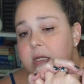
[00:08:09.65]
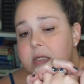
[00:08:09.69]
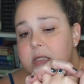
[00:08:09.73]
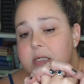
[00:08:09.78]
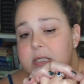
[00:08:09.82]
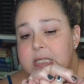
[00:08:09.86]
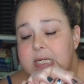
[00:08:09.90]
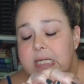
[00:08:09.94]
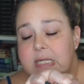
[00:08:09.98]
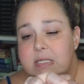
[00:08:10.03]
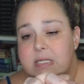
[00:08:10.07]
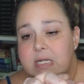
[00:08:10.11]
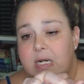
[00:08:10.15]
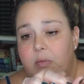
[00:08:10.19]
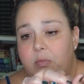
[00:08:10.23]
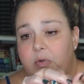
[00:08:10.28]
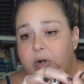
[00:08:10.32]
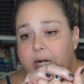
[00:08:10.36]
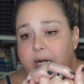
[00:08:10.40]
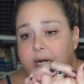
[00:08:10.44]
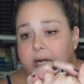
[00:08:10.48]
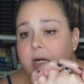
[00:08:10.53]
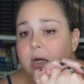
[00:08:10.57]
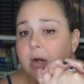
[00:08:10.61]
The scenes that I'm
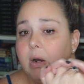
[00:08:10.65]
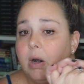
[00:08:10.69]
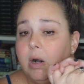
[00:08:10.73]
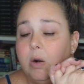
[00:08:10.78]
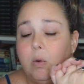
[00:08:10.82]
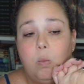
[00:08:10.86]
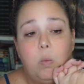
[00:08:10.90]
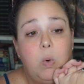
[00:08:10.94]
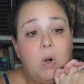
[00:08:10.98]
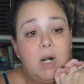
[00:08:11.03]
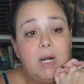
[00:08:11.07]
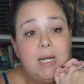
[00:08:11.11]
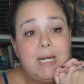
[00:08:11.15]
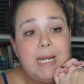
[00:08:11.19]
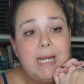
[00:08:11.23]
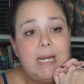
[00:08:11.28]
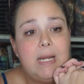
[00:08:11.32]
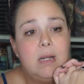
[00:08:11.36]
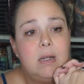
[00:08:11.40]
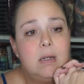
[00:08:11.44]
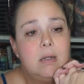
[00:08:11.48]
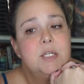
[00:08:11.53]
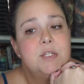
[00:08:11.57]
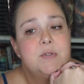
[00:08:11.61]
writing are working,